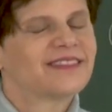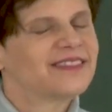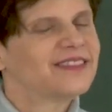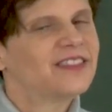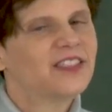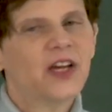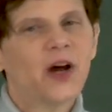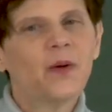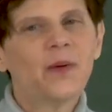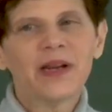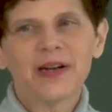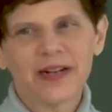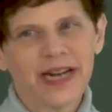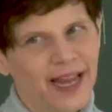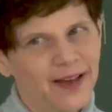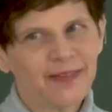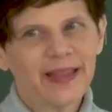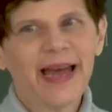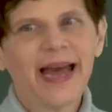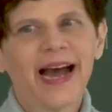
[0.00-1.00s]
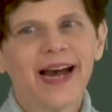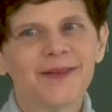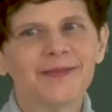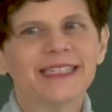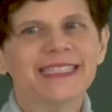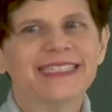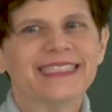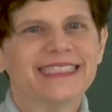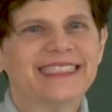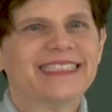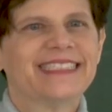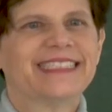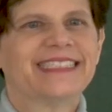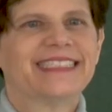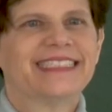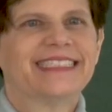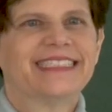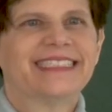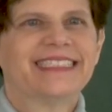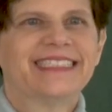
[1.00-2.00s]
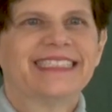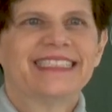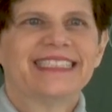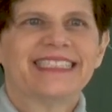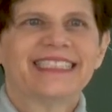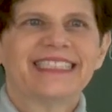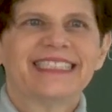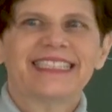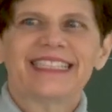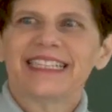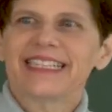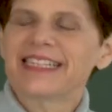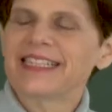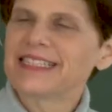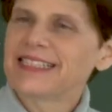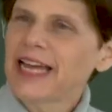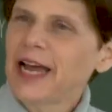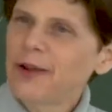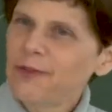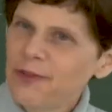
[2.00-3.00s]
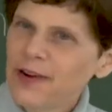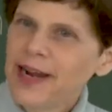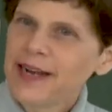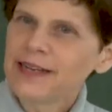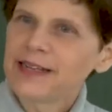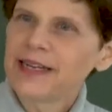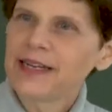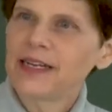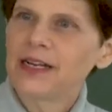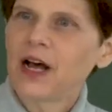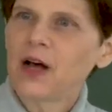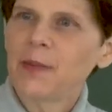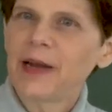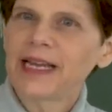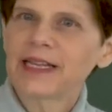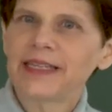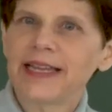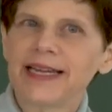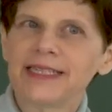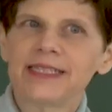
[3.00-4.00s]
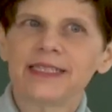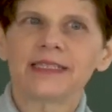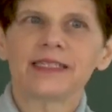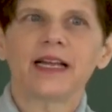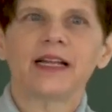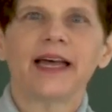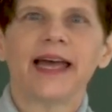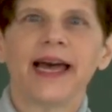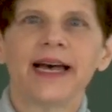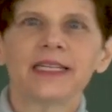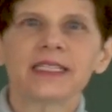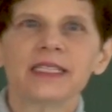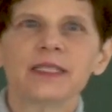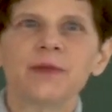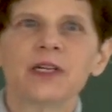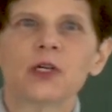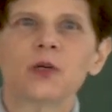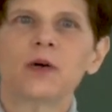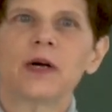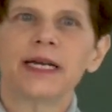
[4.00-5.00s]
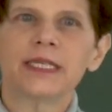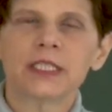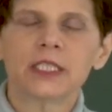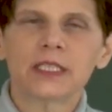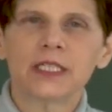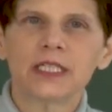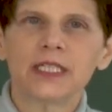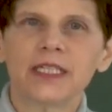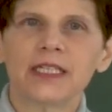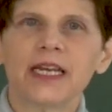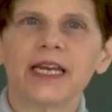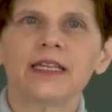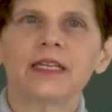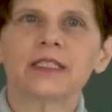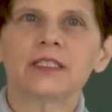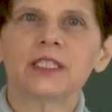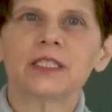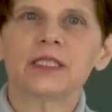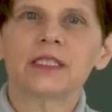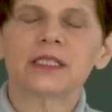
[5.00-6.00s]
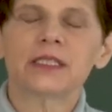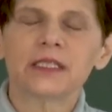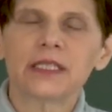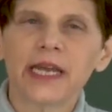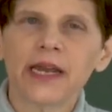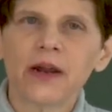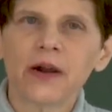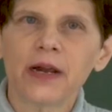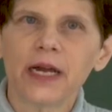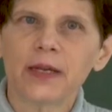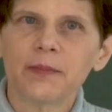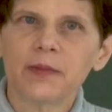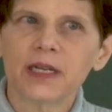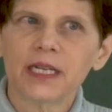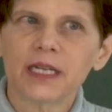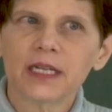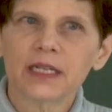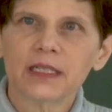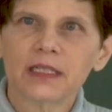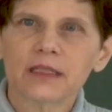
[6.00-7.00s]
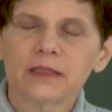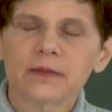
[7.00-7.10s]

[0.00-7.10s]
No, we don't have the habit. Because I find that in all my classes, I'll ask them a question and they'll just stare at me.